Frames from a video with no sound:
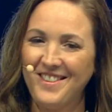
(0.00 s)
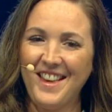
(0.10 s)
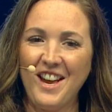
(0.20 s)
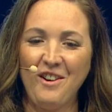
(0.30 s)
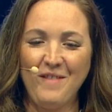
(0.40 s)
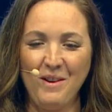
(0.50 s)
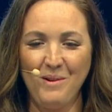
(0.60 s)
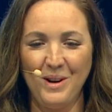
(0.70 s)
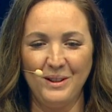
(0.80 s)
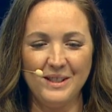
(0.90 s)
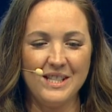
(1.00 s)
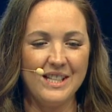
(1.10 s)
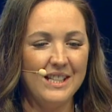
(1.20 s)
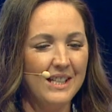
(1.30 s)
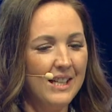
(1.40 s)
they are my world.
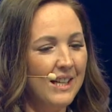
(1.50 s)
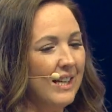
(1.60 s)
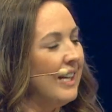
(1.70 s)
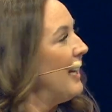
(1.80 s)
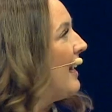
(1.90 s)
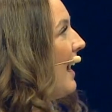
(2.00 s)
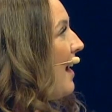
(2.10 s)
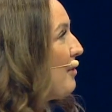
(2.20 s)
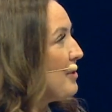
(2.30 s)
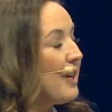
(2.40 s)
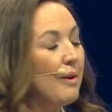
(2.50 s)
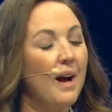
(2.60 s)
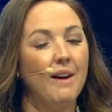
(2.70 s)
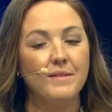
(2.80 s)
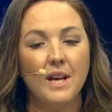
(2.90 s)
I also
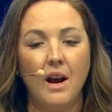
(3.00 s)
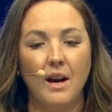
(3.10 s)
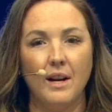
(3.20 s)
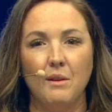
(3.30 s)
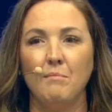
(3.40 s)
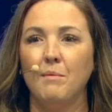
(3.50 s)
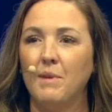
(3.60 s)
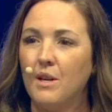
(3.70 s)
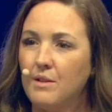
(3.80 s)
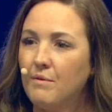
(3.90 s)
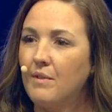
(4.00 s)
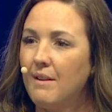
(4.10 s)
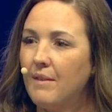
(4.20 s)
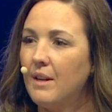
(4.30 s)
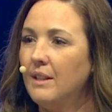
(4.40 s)
have time, because of
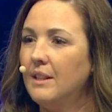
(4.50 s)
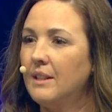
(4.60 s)
Forever,